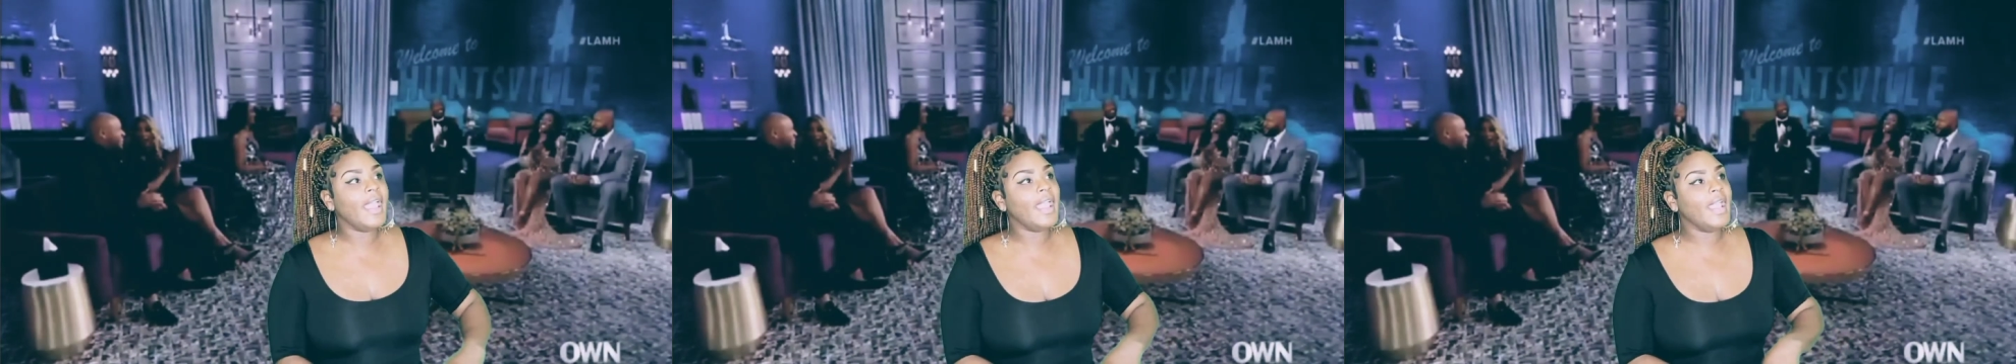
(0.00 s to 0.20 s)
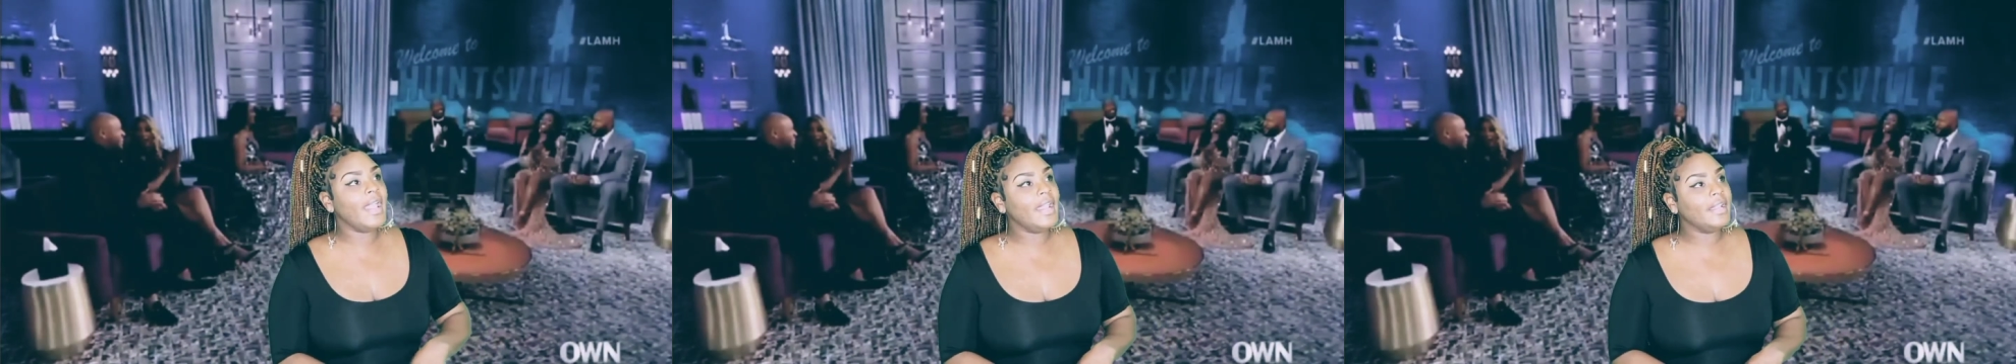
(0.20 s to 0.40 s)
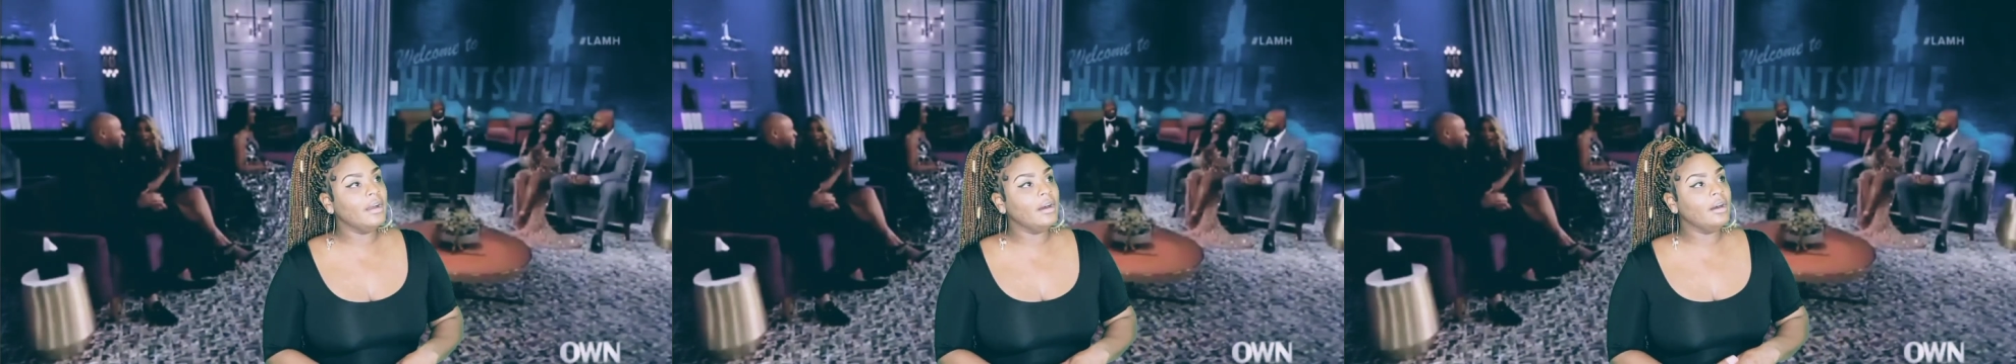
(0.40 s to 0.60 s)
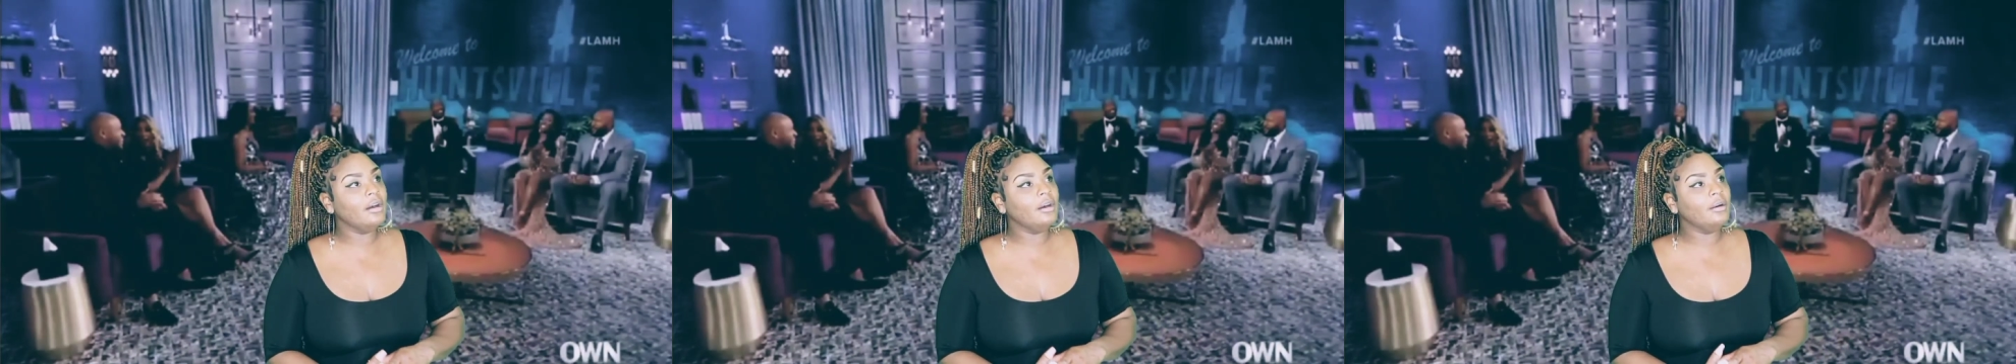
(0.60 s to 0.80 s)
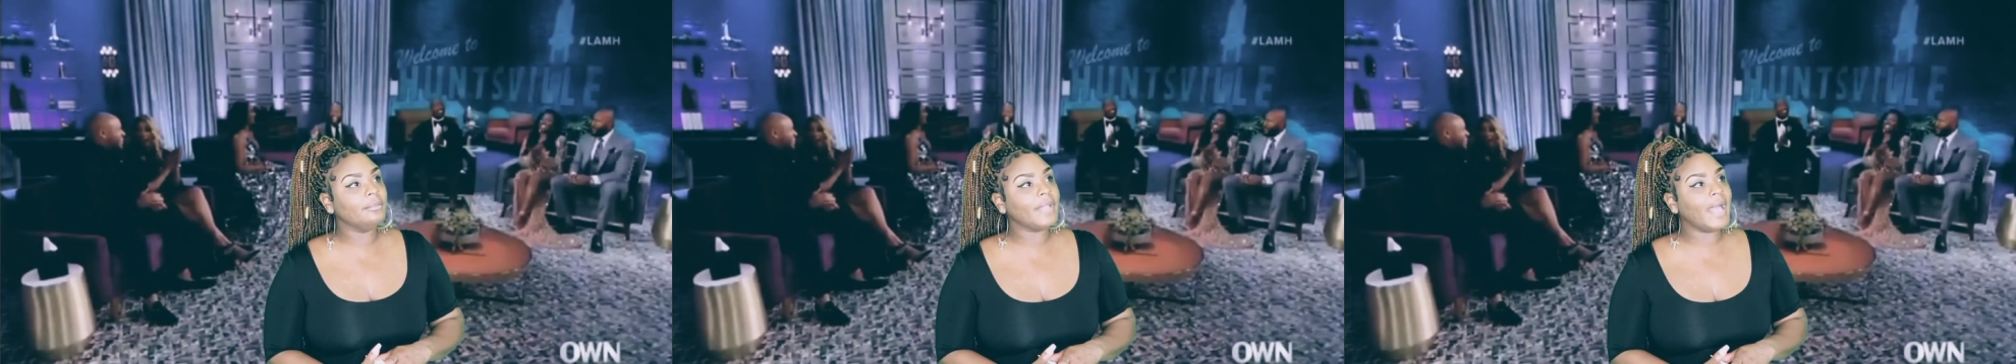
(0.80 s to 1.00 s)
and
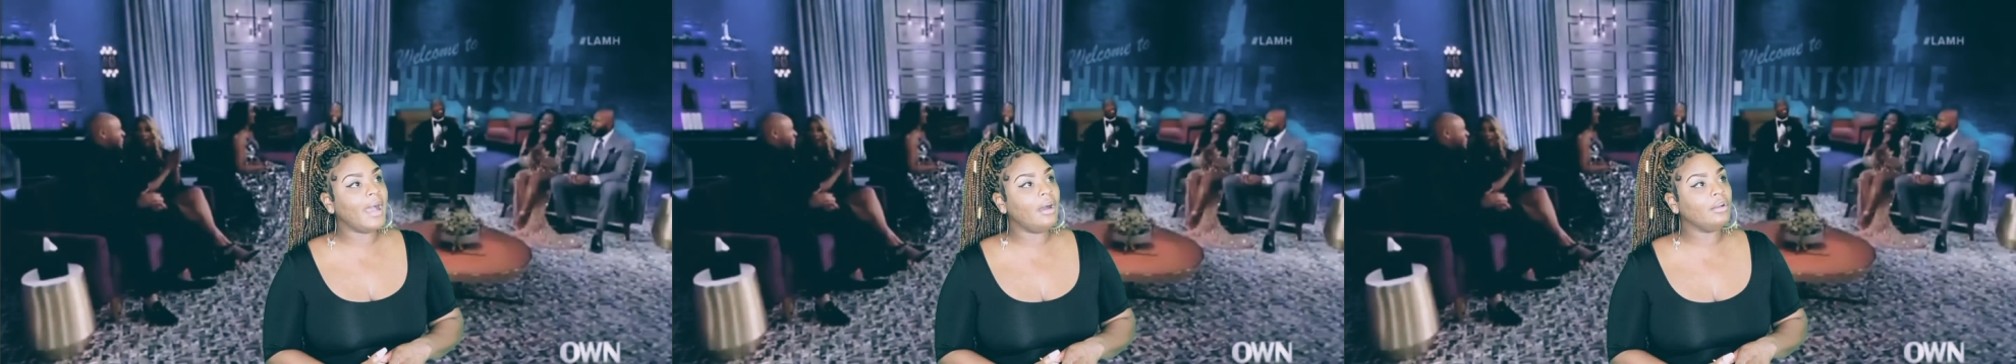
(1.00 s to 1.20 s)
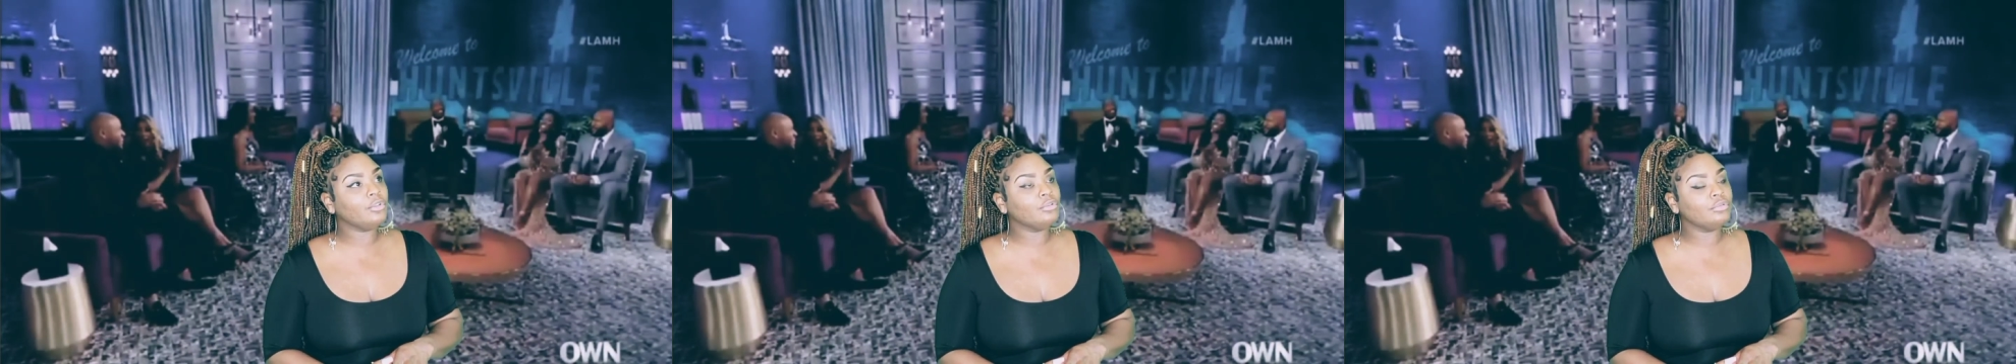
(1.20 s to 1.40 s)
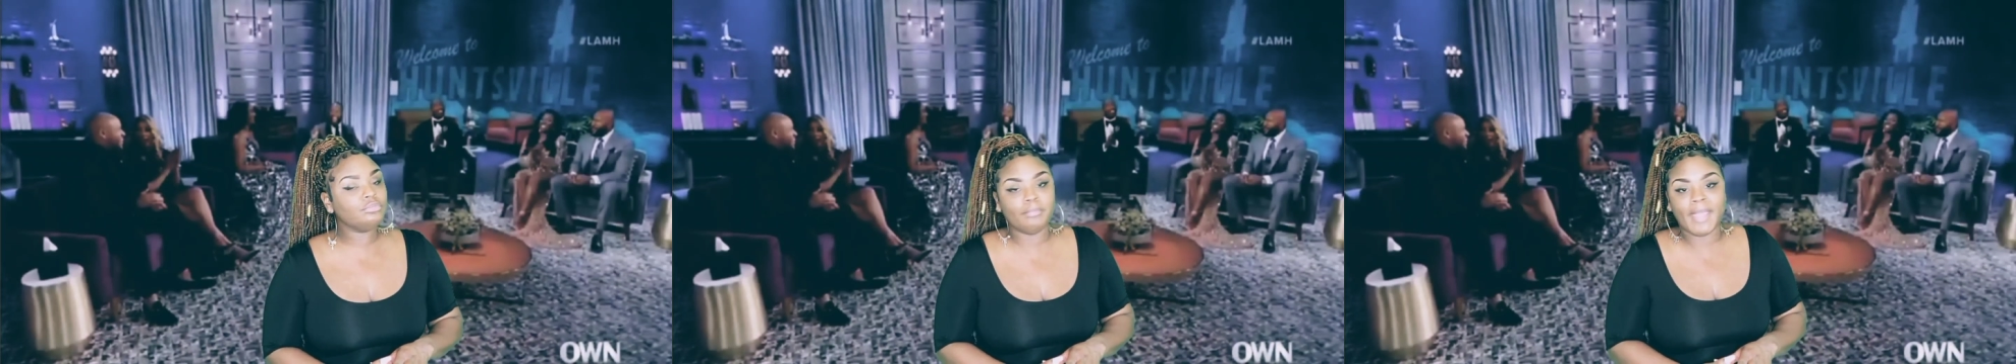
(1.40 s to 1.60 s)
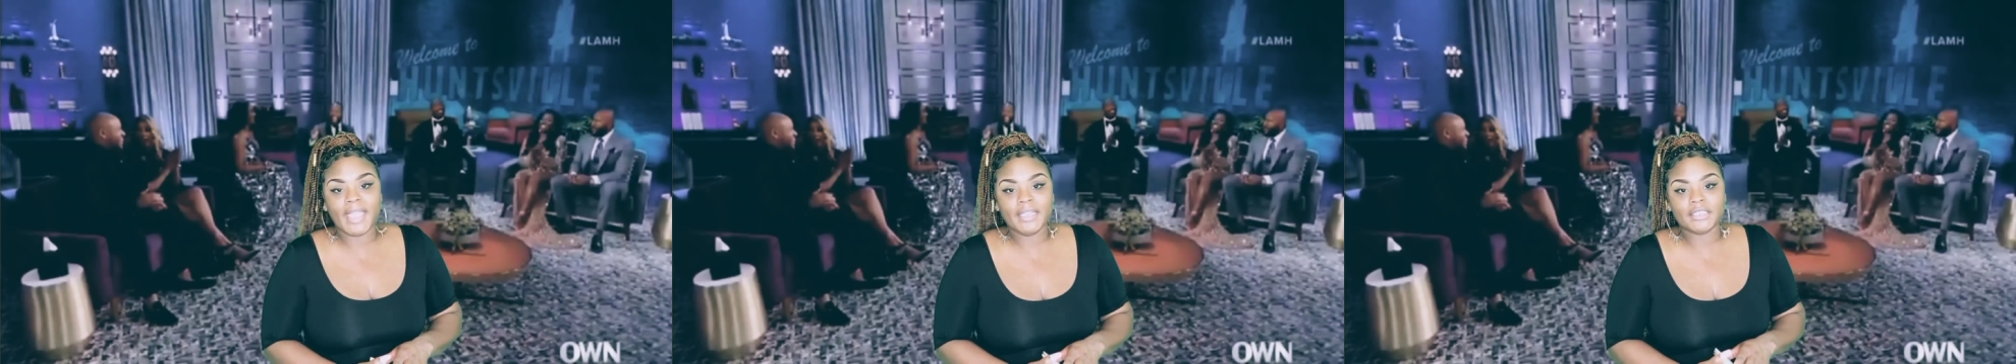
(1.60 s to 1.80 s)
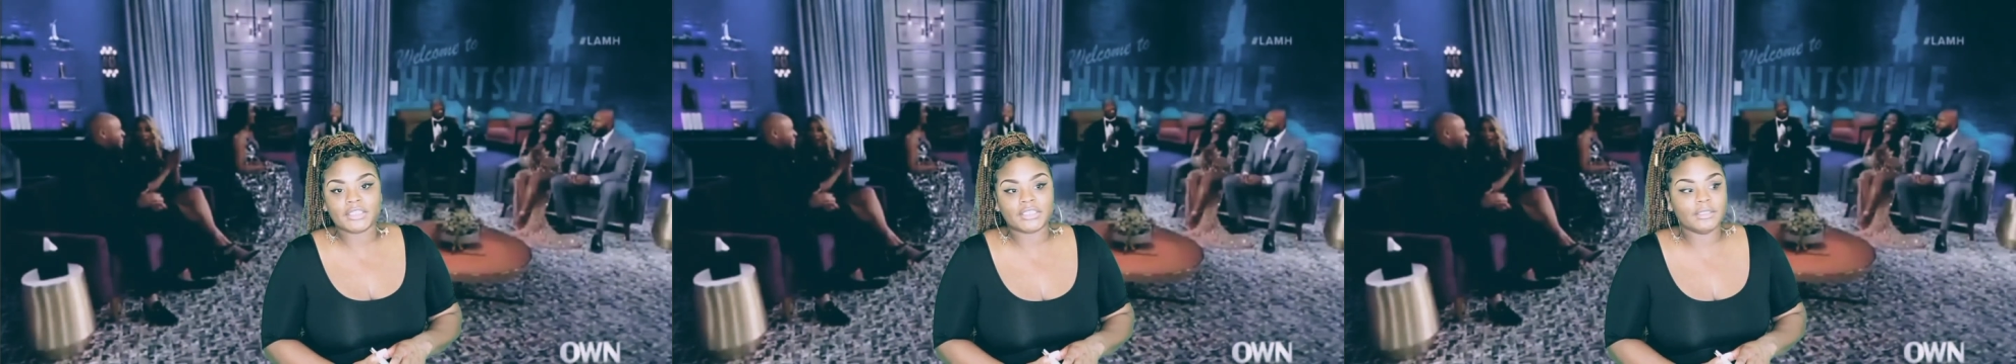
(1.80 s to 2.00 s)
um, now you have managed